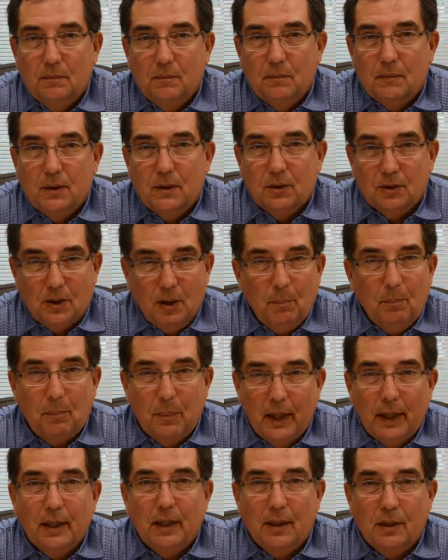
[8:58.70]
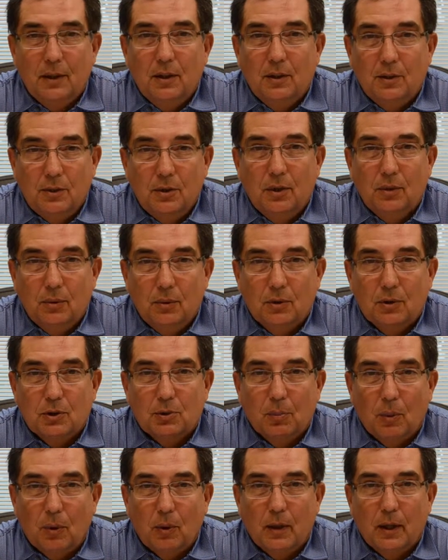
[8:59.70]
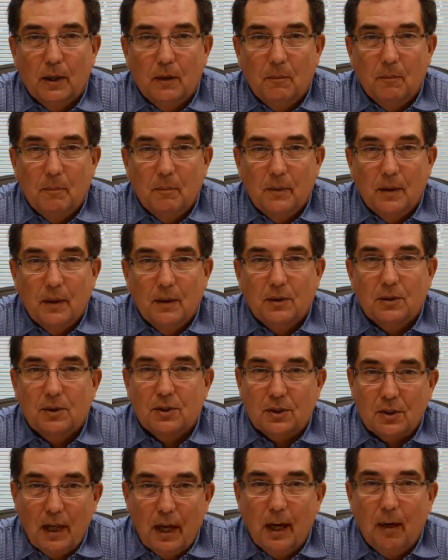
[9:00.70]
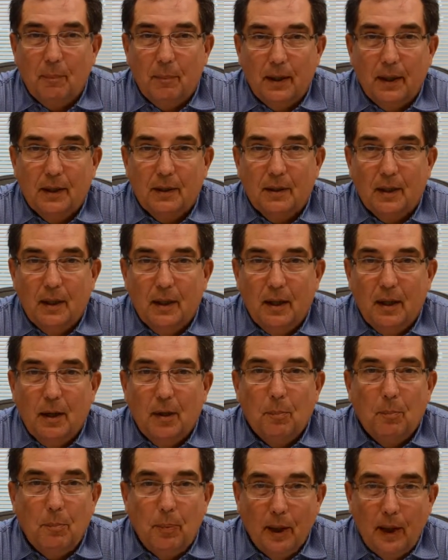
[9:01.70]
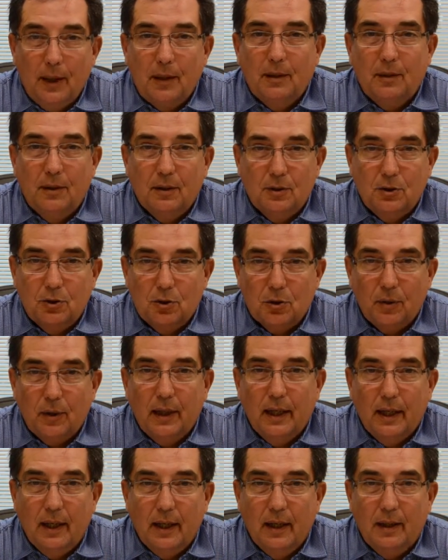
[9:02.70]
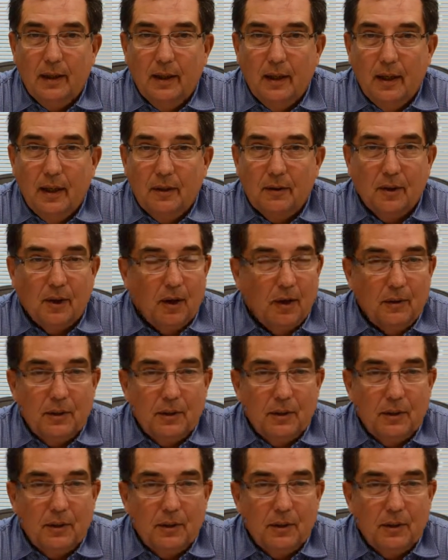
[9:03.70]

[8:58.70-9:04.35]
Because I'm begging you to this morning. Stop it. Buck the trend that all